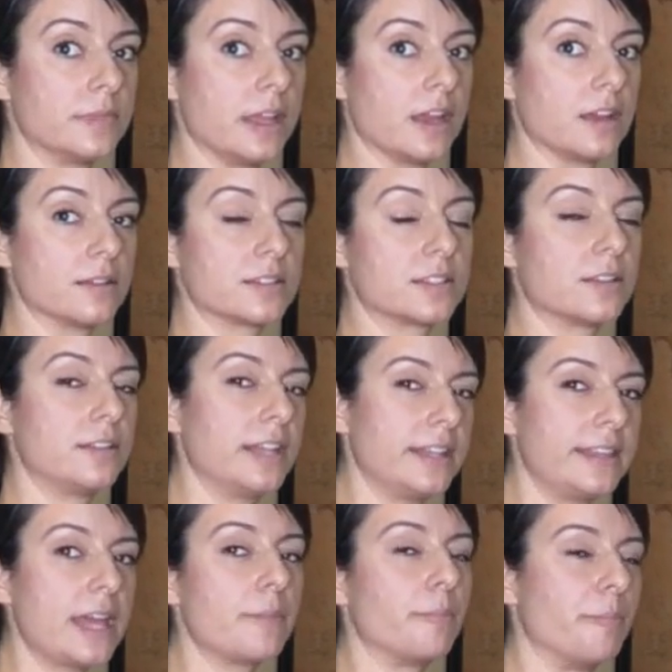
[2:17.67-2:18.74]
Yeah, so
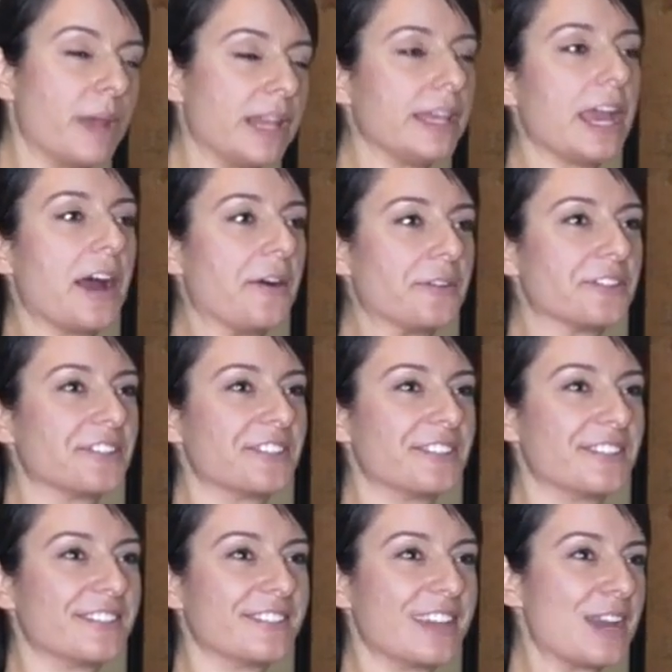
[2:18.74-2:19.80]
let that belly out.
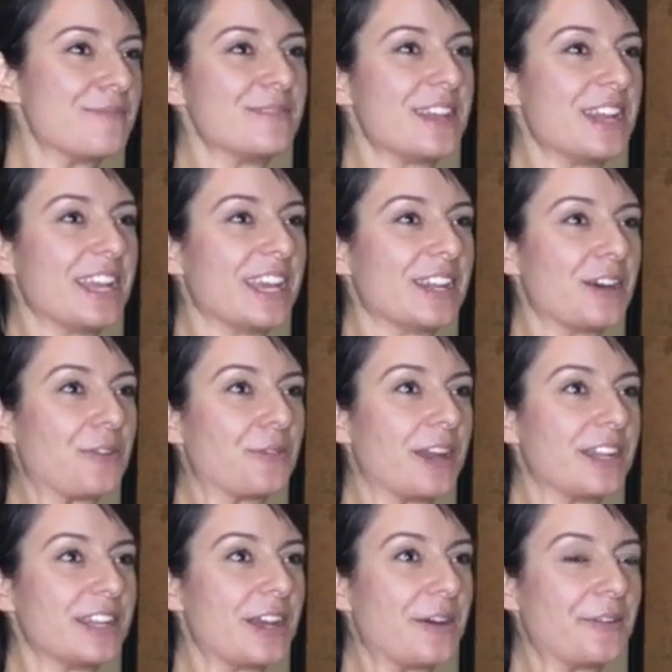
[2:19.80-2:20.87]
I'm letting it out
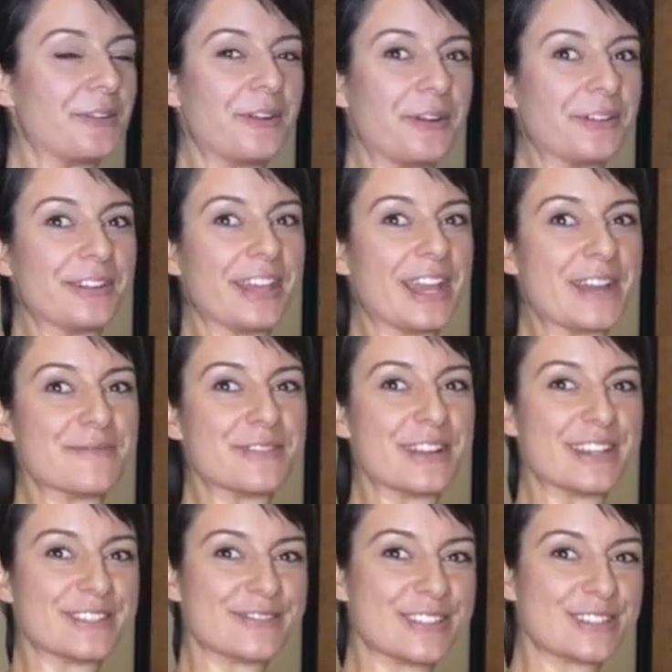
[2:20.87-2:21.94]
right now on camera
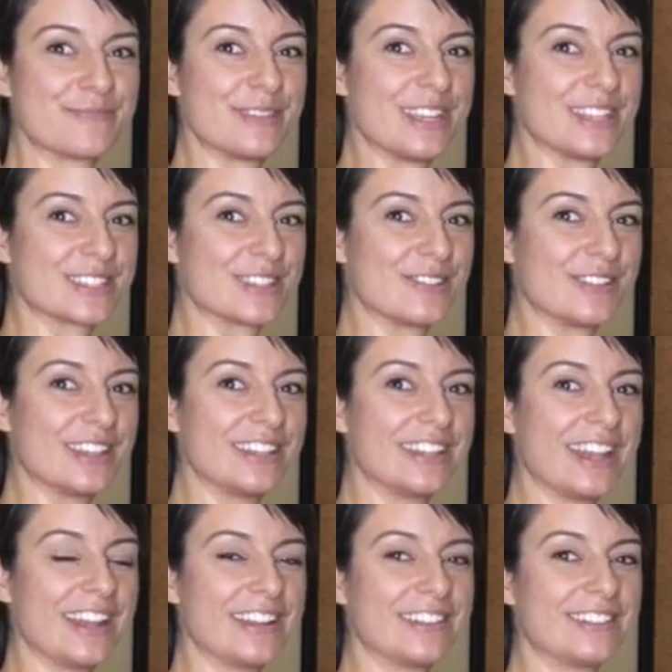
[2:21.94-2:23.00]
as we speak. So
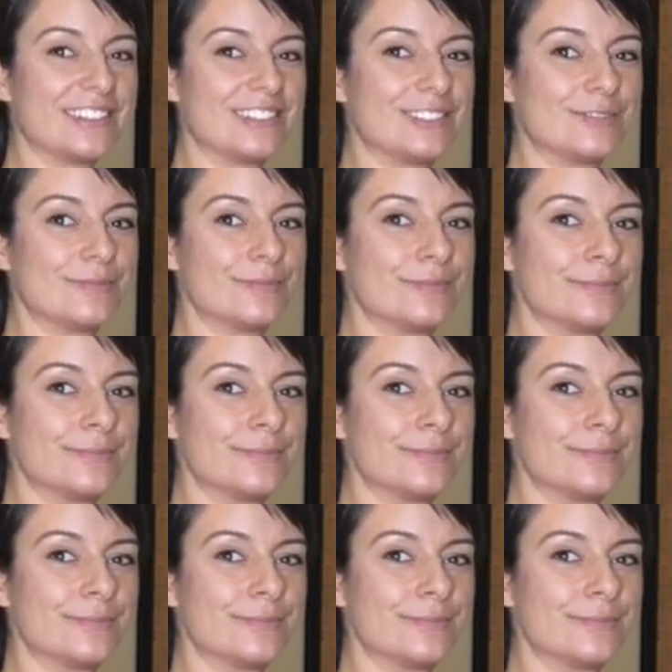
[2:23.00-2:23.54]
inhale.